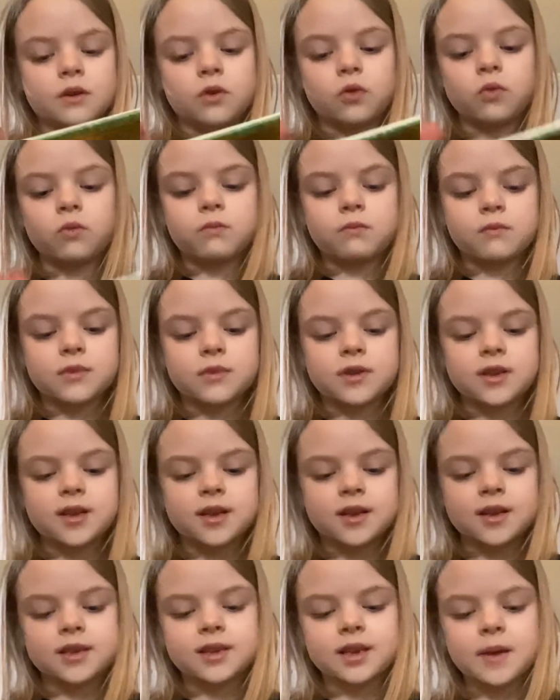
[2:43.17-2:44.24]

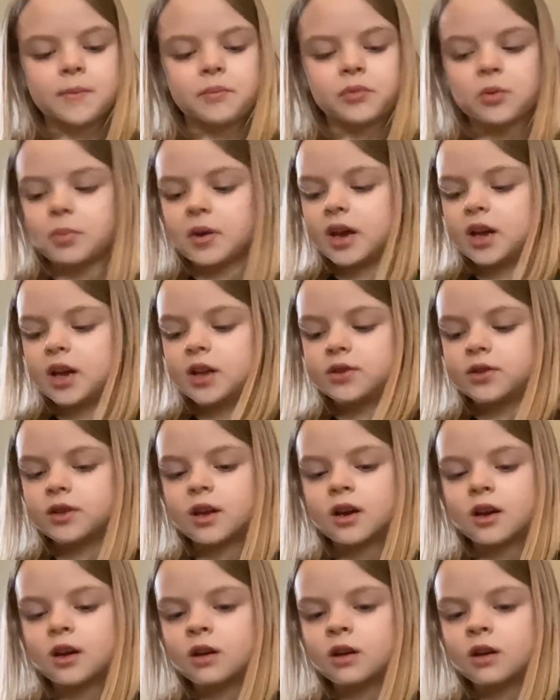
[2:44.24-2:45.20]
I skipped a page there.